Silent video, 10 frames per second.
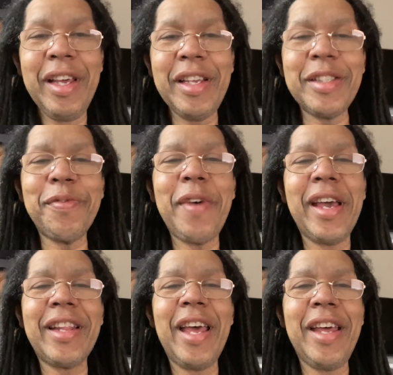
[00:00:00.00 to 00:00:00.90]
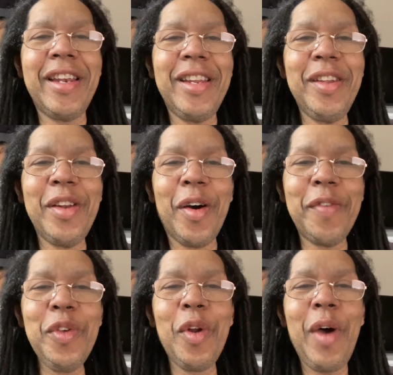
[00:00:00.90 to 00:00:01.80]
is the fact that you know
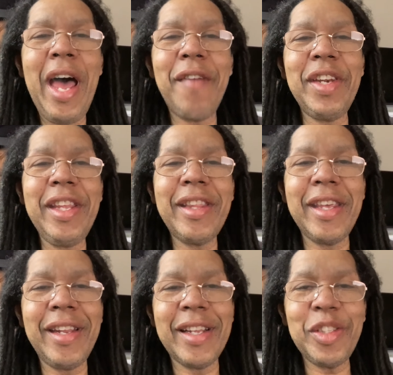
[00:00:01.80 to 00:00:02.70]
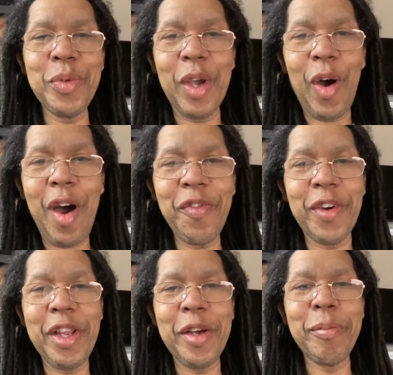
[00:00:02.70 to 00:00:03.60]
if you don't have anything that you can offer
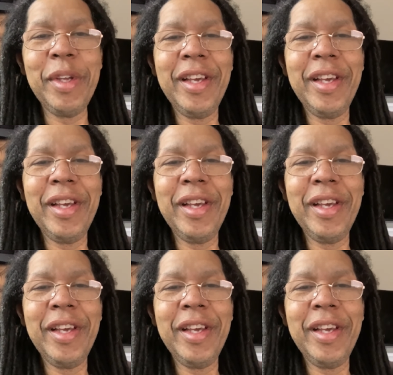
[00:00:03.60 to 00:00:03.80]
them